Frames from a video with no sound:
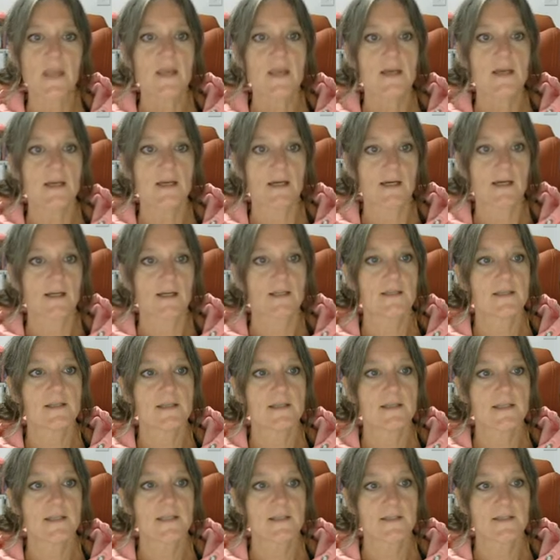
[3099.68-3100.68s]

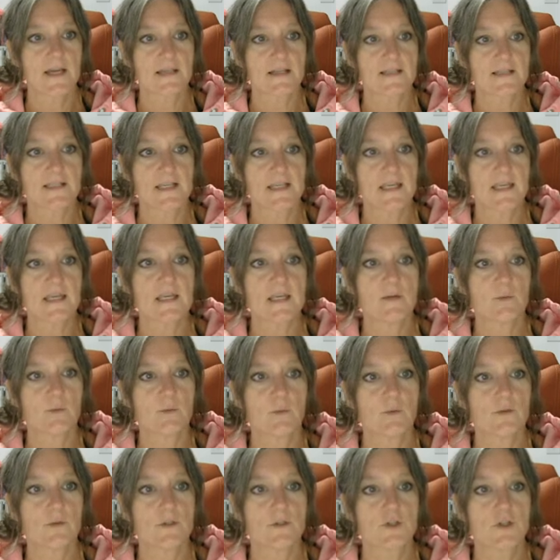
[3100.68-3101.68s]
and that's
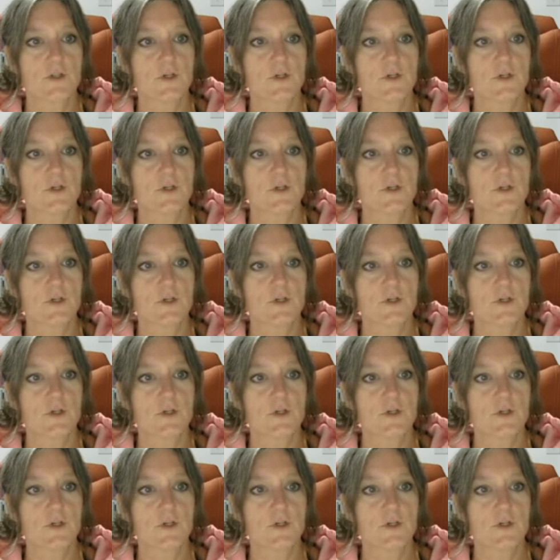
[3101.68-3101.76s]
equal